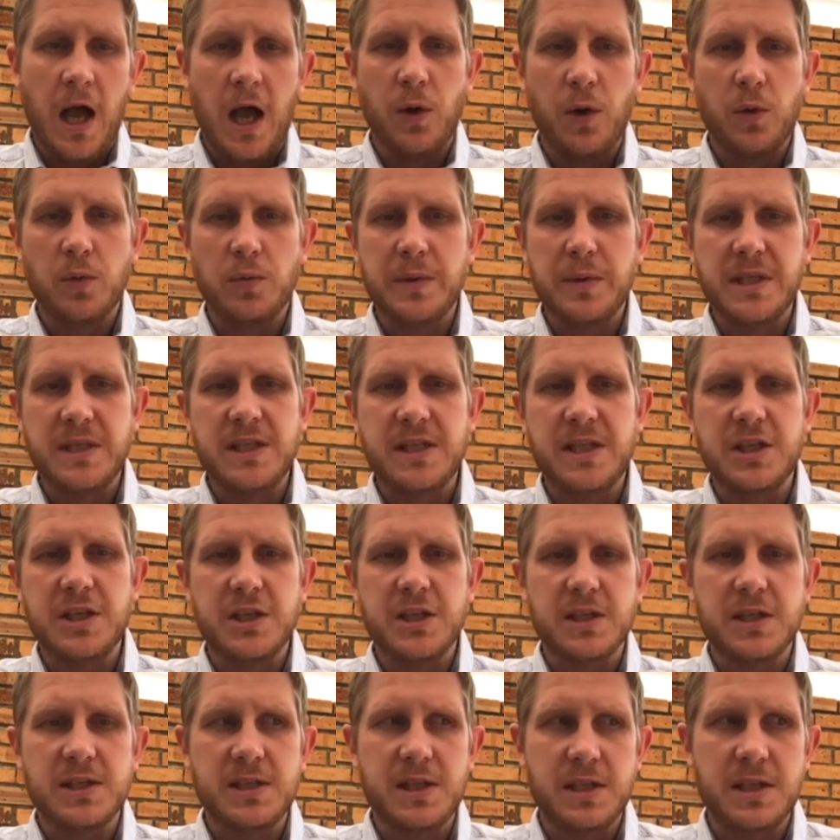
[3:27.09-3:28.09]
I will be
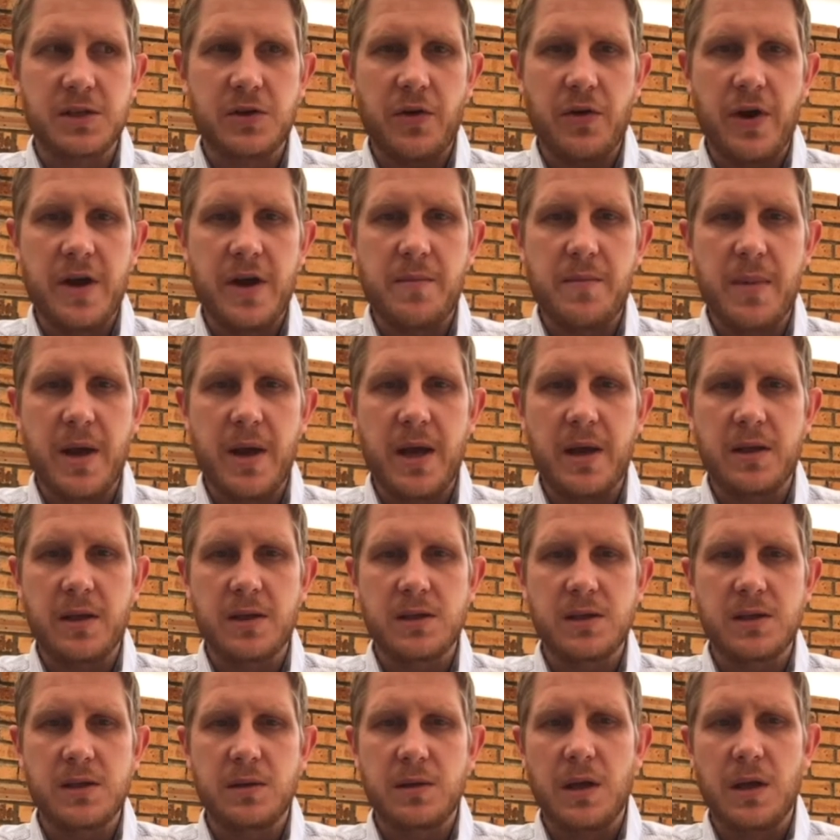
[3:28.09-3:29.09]
teaching sixth grade
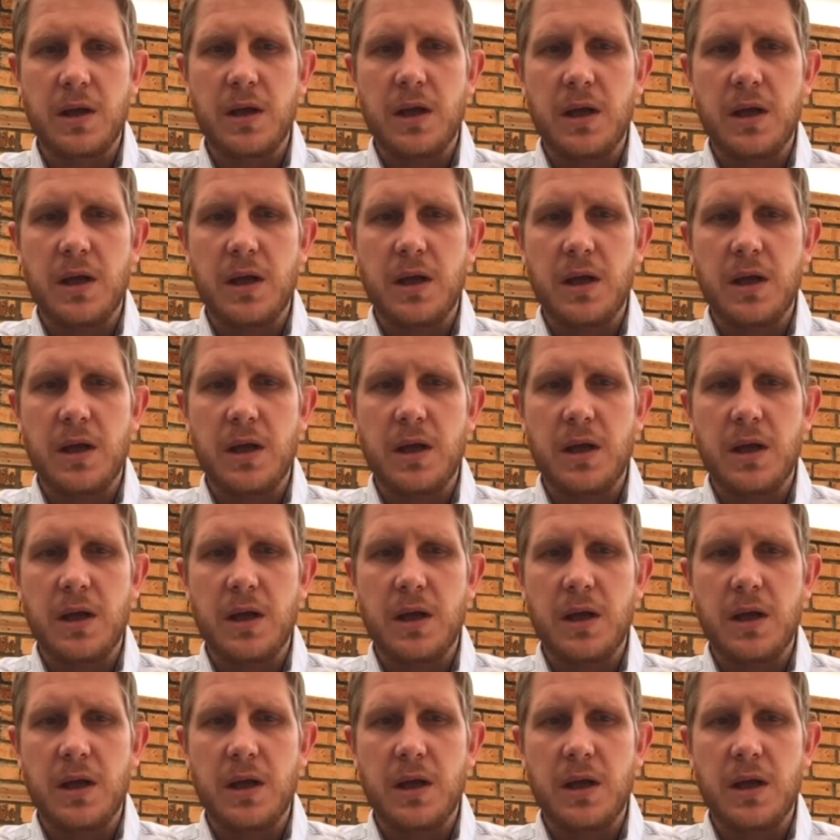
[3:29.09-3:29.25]
maths,